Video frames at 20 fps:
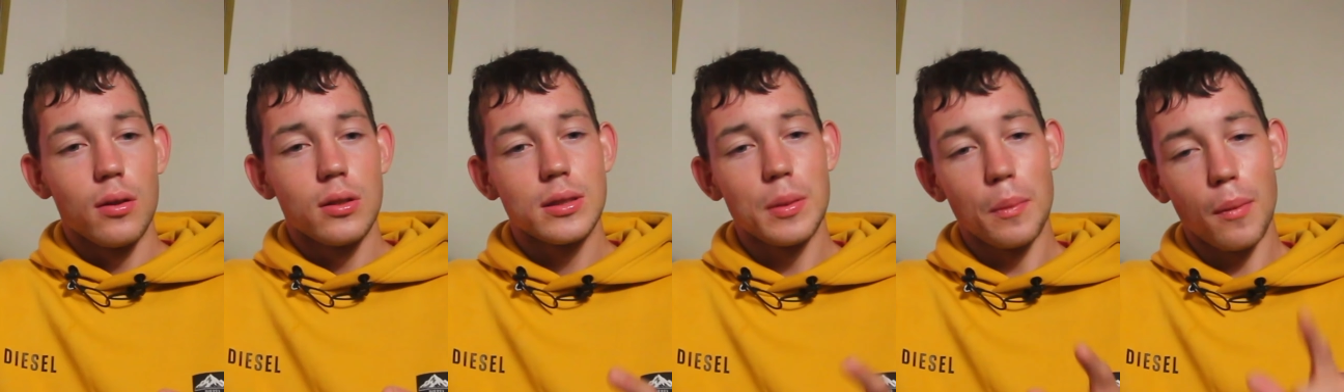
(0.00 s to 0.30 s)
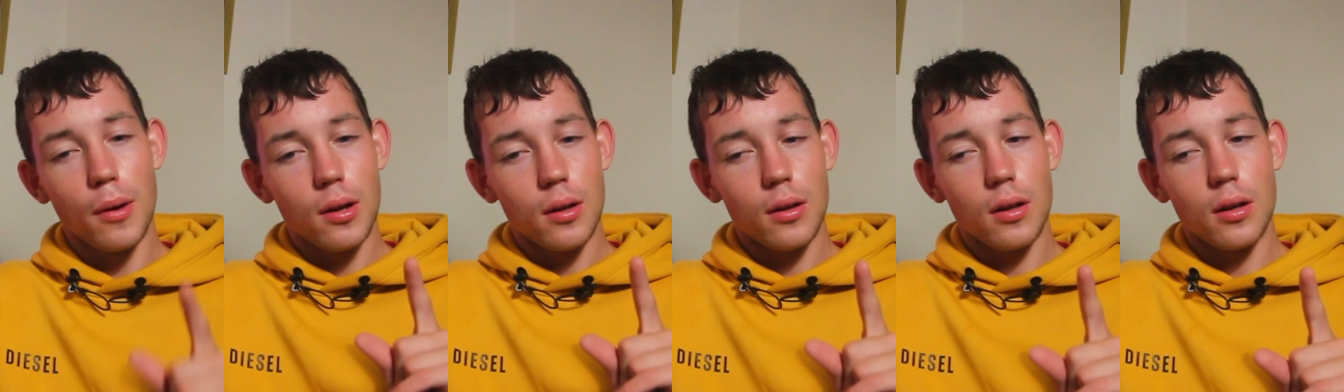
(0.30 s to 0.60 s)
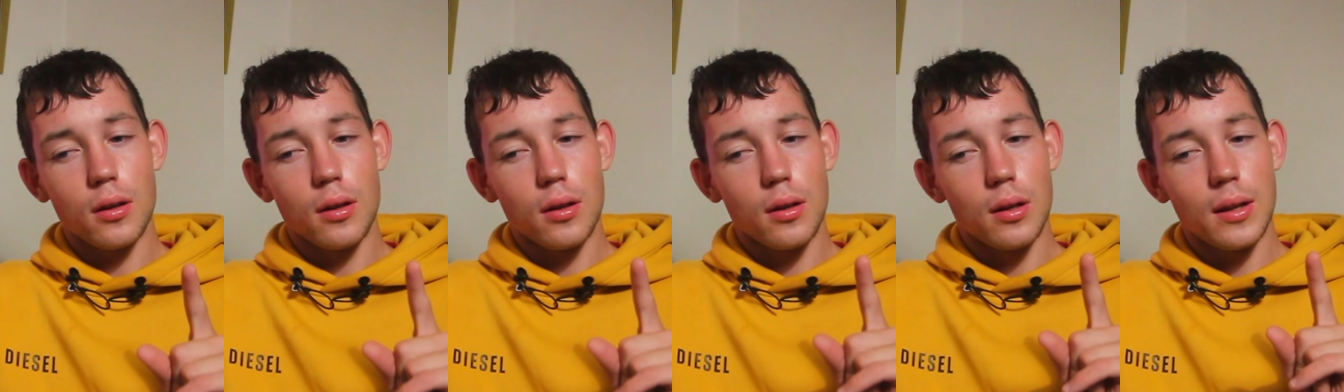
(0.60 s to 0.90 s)
Some
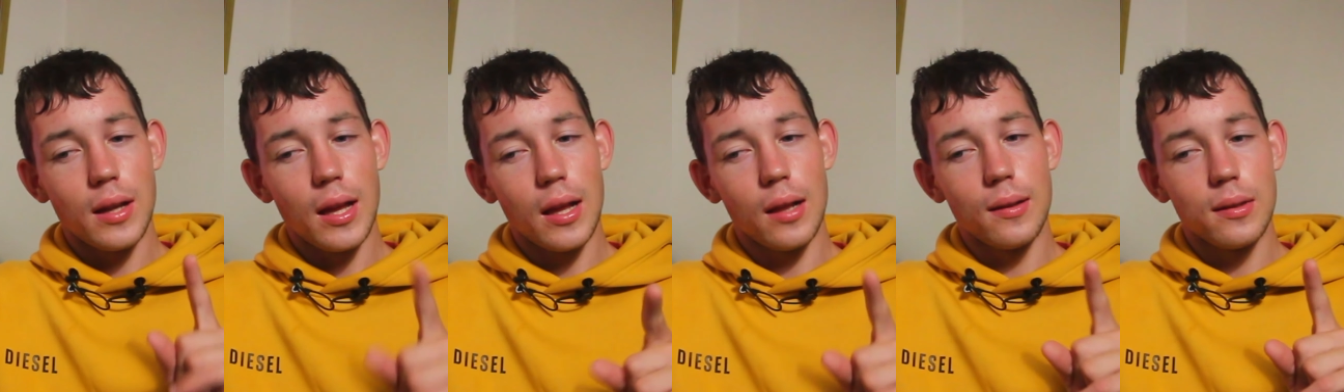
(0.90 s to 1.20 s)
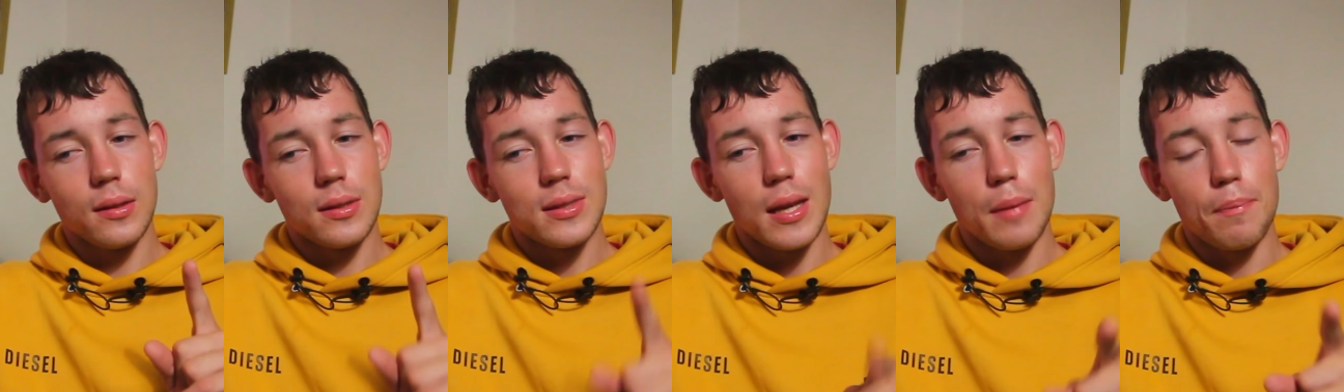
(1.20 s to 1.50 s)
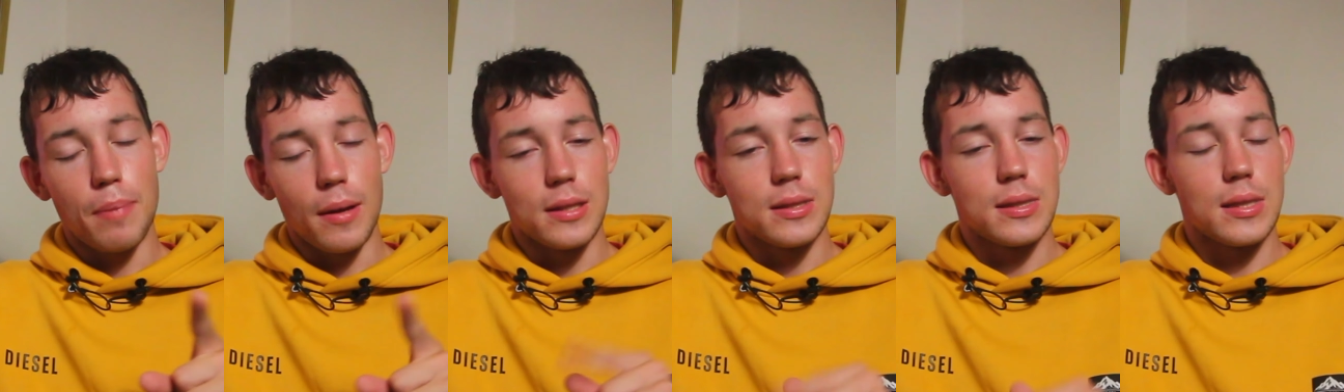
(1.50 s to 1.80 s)
other little
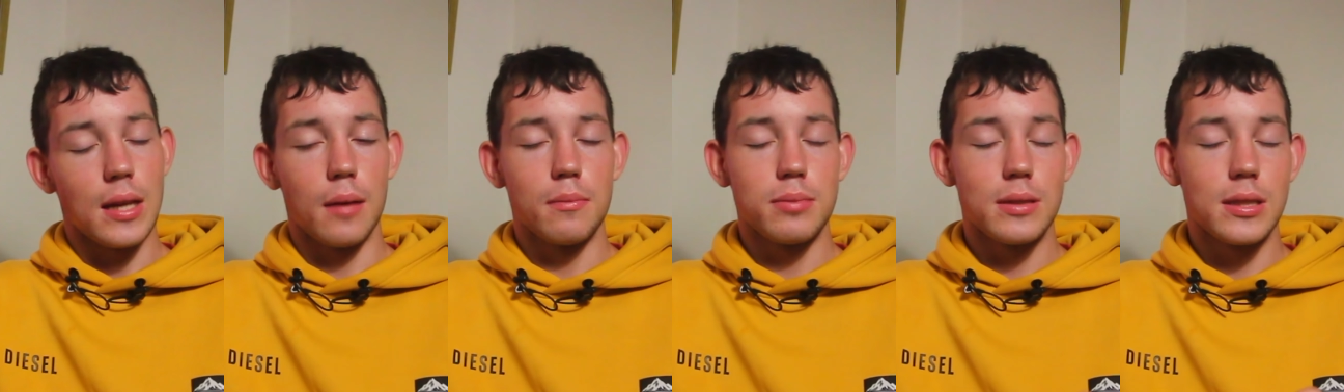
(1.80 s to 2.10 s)
tidbits. I'm